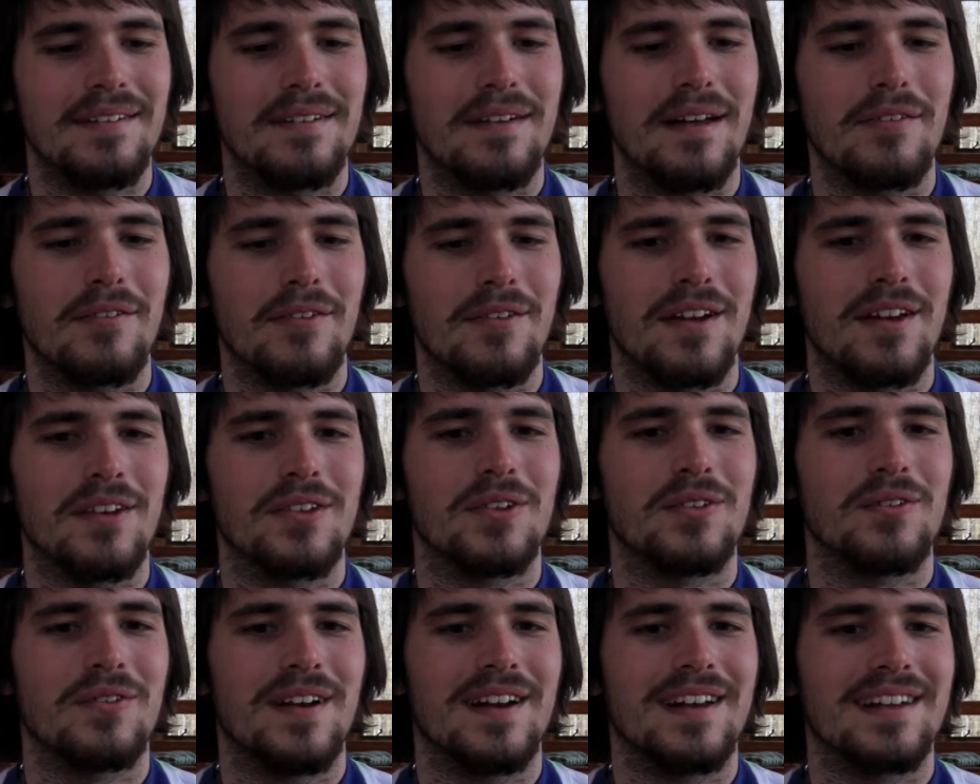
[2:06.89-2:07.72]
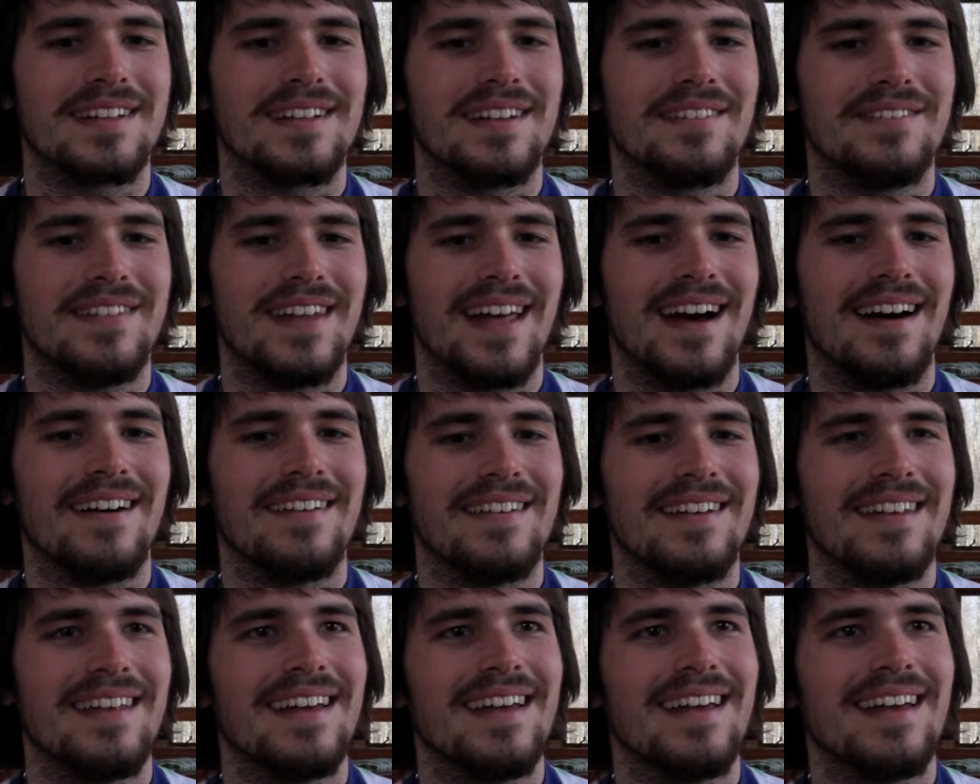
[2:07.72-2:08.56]
Everyone else was writing stuff down.
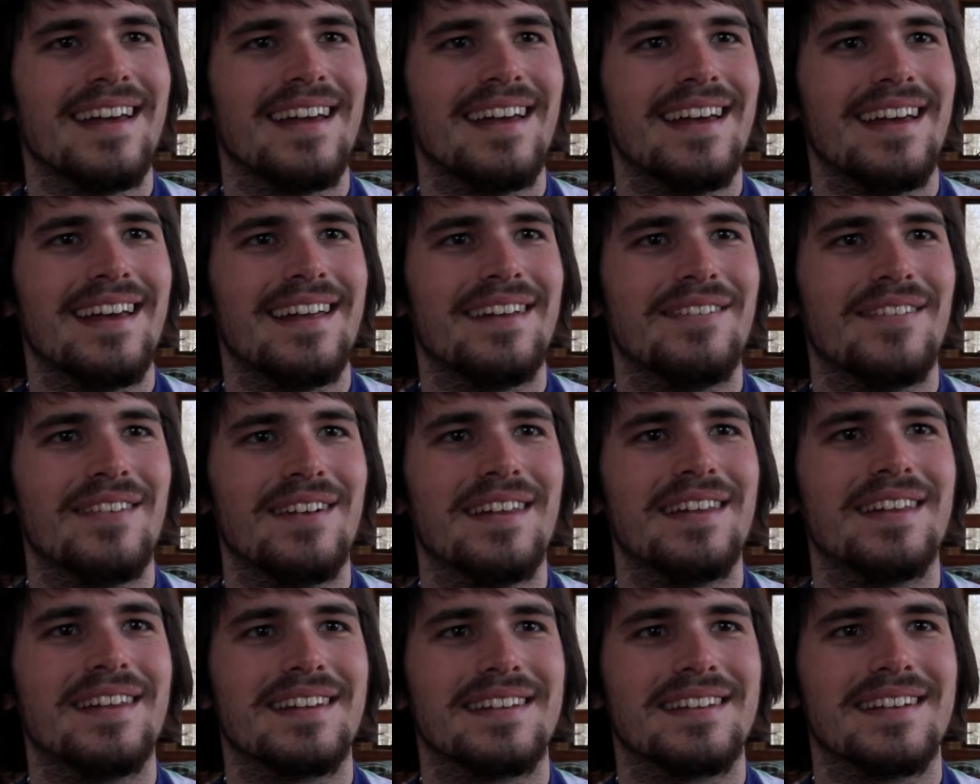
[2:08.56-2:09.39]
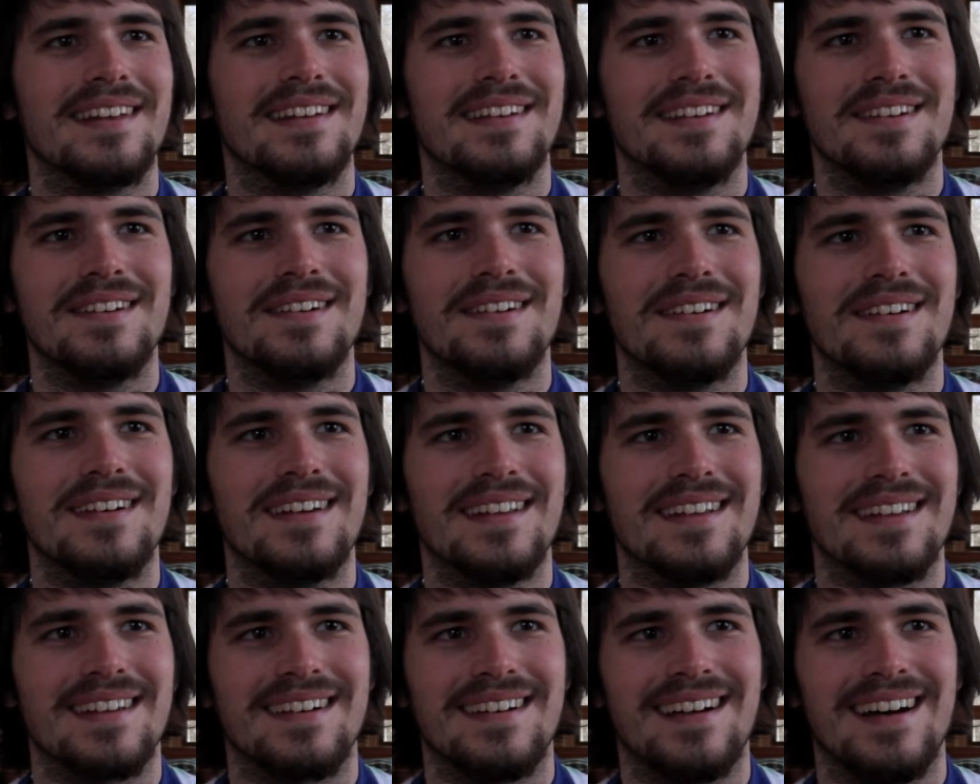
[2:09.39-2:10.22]
And one of the things I do
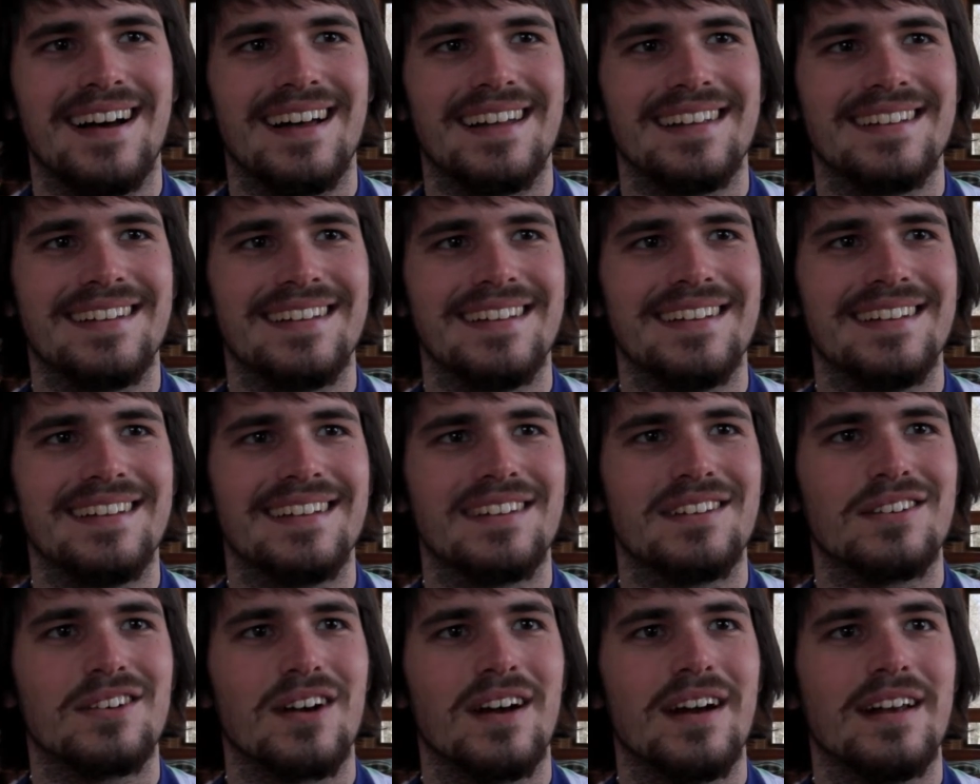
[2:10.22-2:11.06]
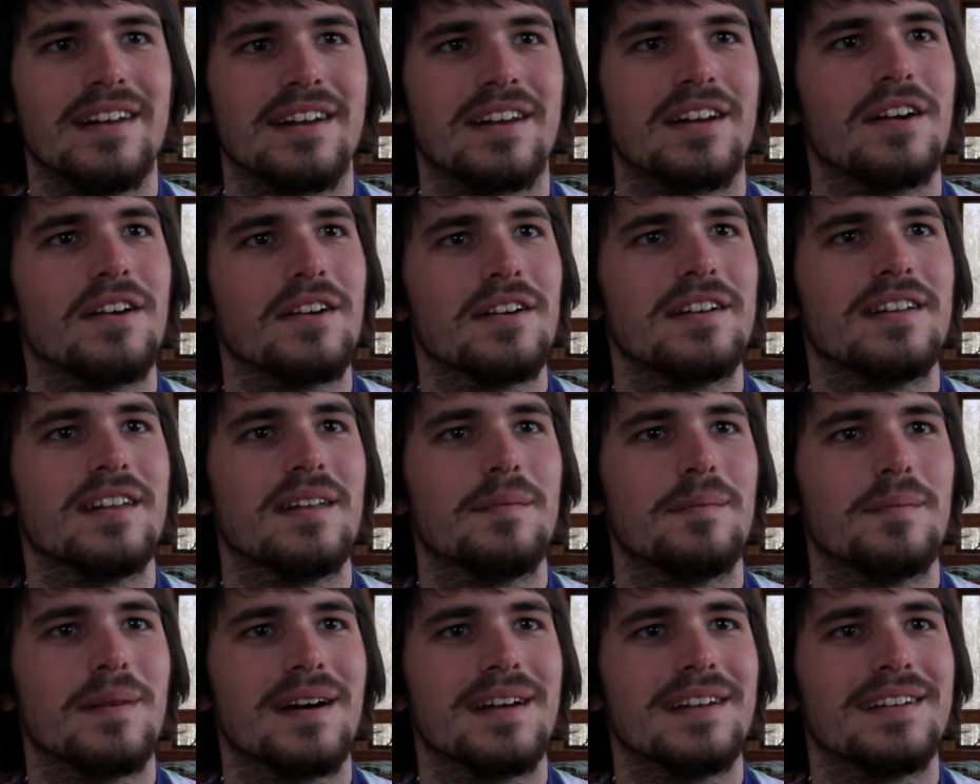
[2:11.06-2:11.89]
in the class is try and encourage
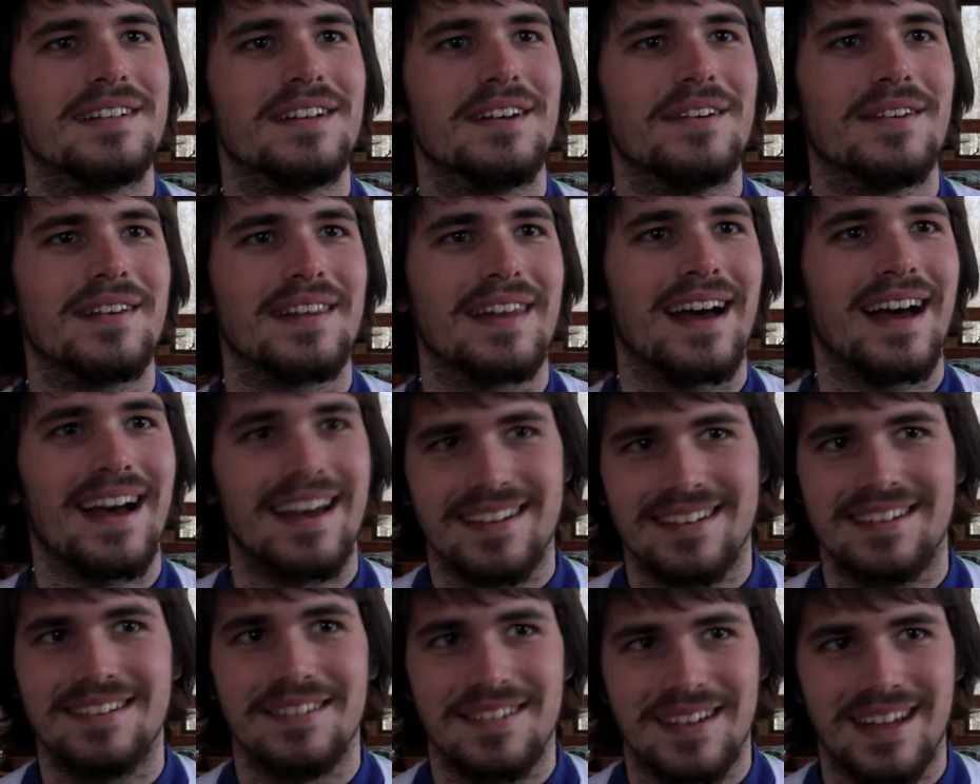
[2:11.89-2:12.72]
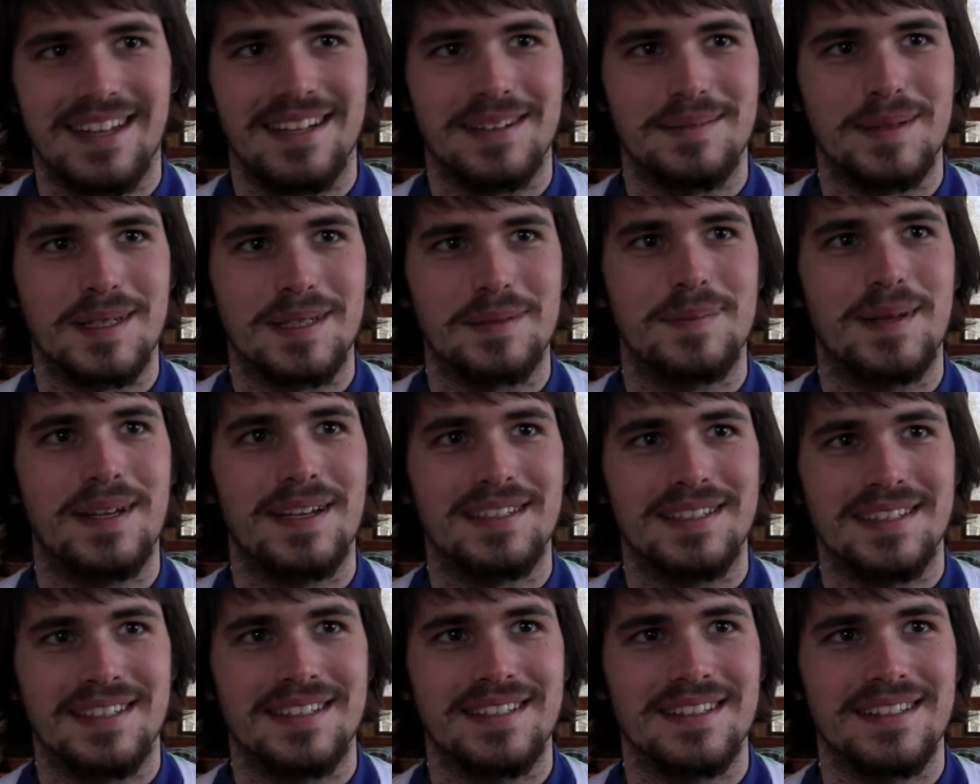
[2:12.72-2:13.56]
them by showing that I still can't speak
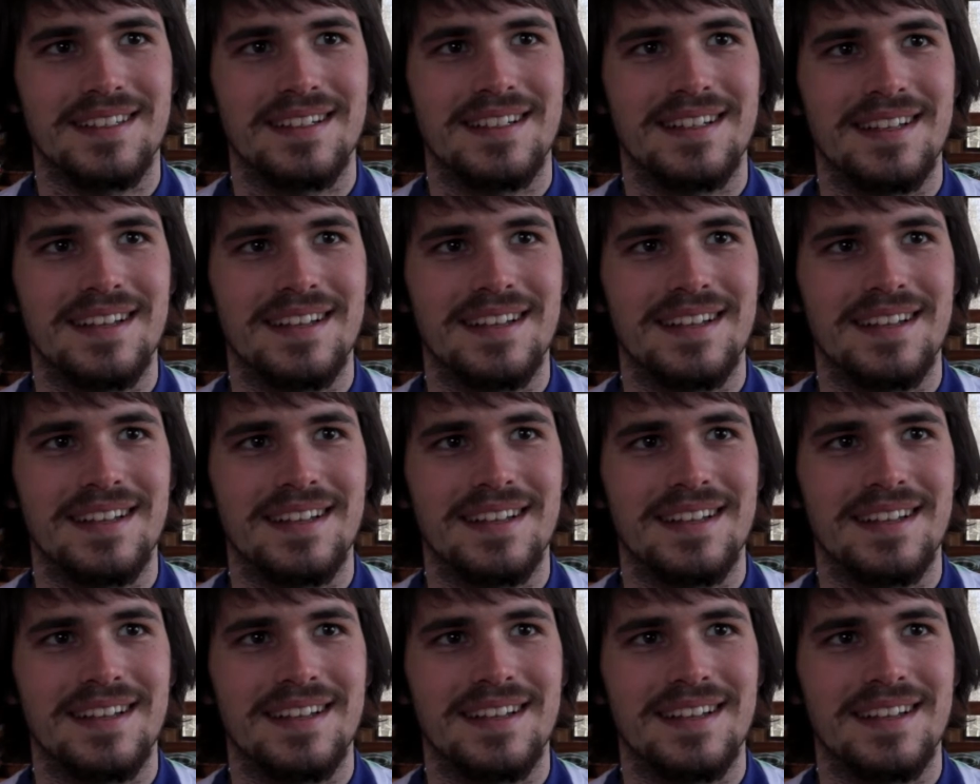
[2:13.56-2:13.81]
Spanish either.